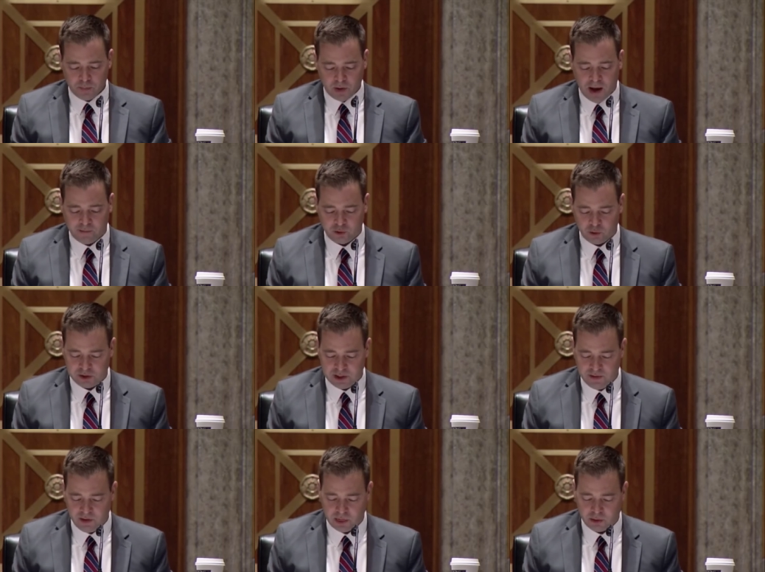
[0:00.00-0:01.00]
After
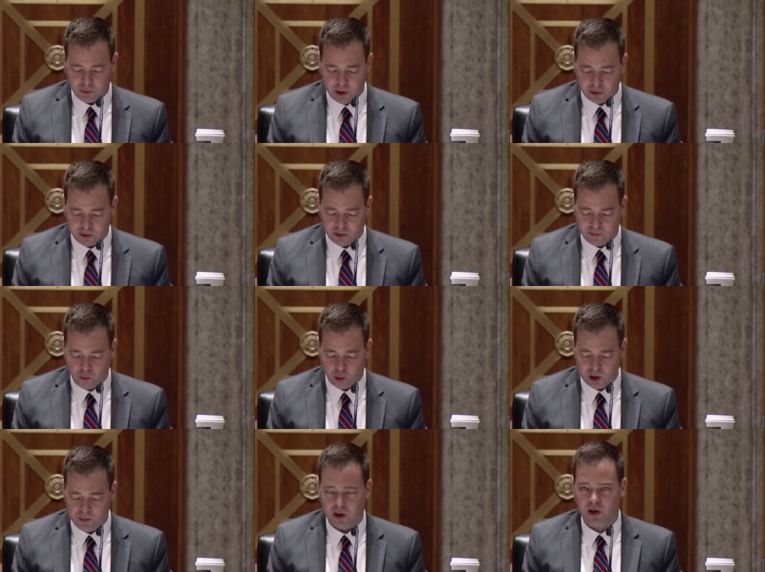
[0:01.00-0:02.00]
receiving
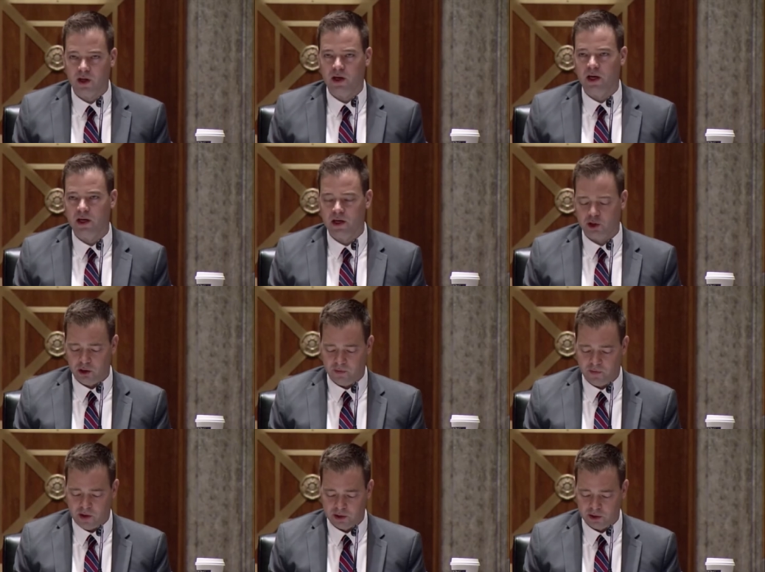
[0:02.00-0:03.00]
340 billion in additional
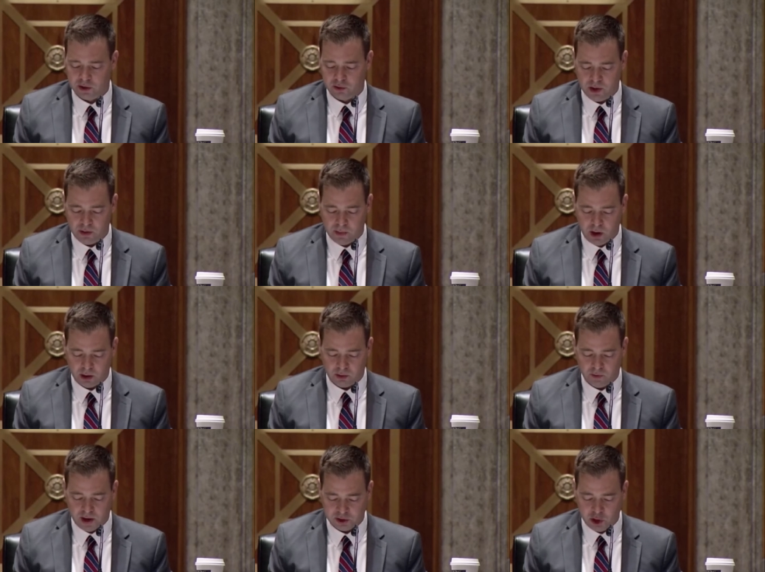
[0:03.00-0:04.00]
funds through the American
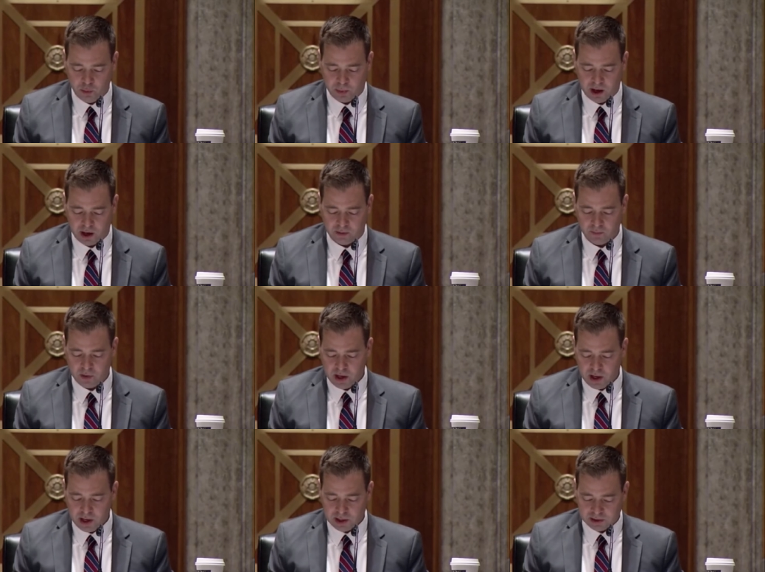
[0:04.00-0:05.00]
Rescue Plan,
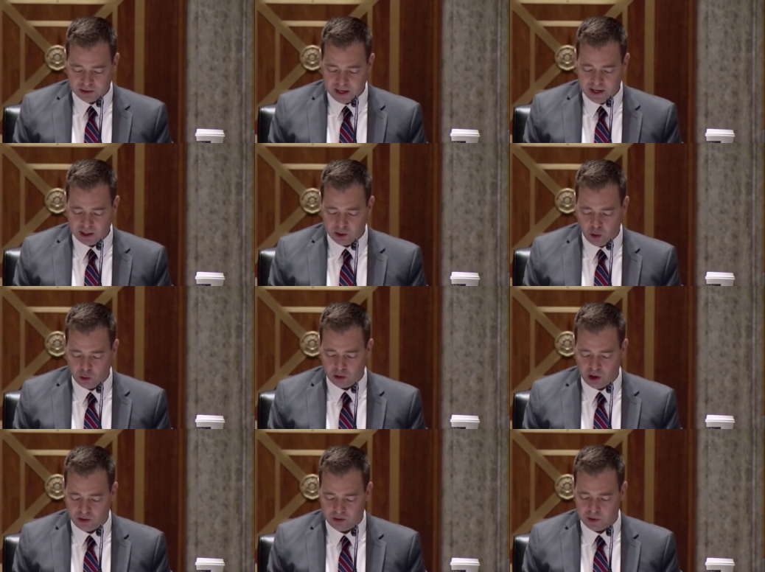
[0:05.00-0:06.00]
state and local
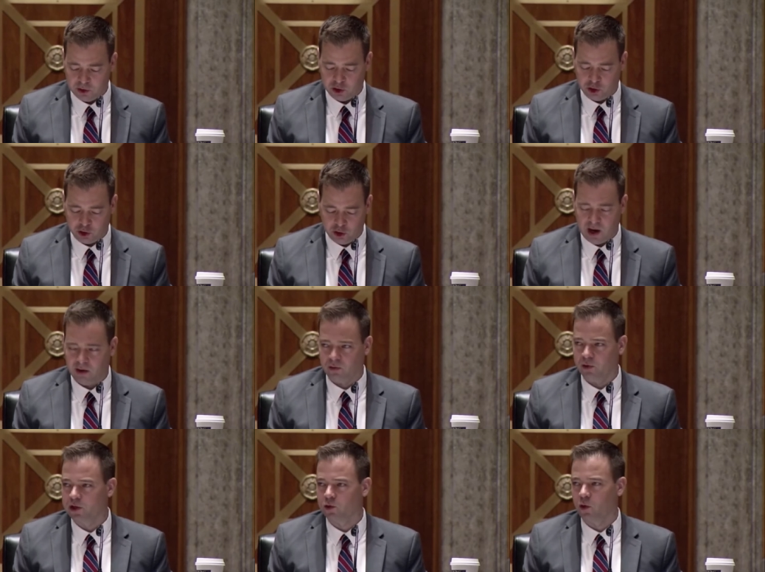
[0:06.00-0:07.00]
governments should have
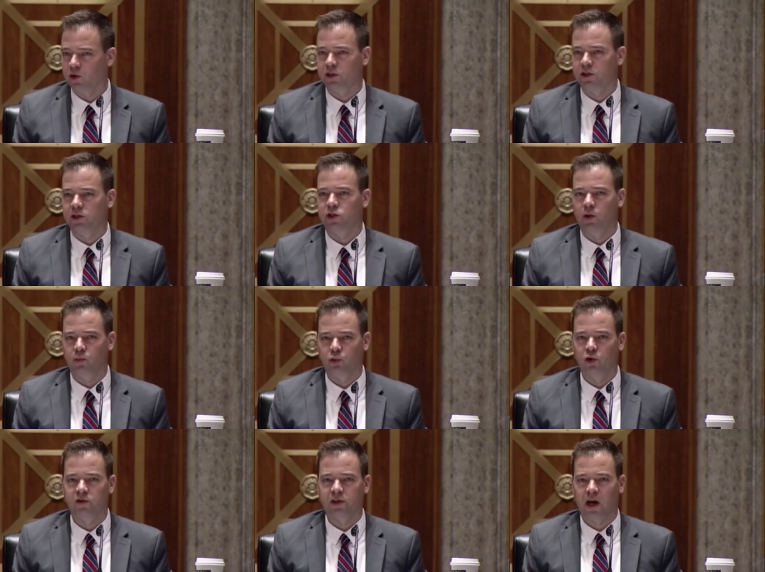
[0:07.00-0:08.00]
resources to
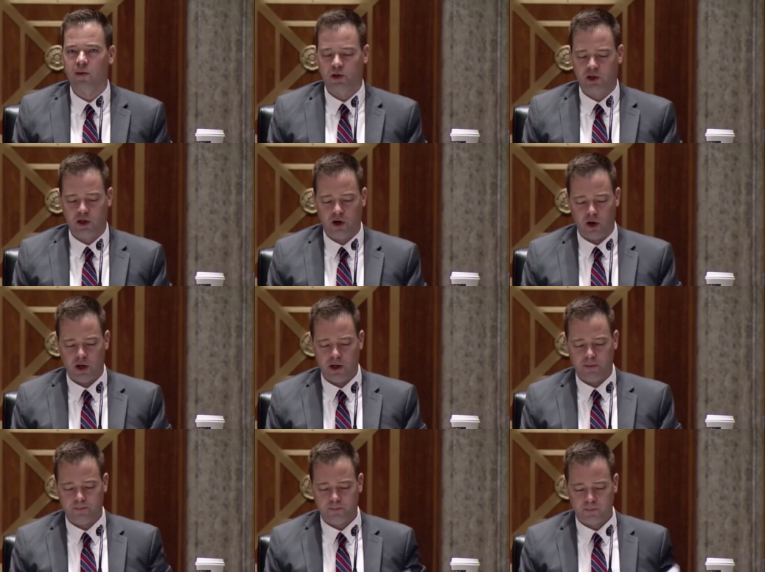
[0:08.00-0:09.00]
improve cybersecurity.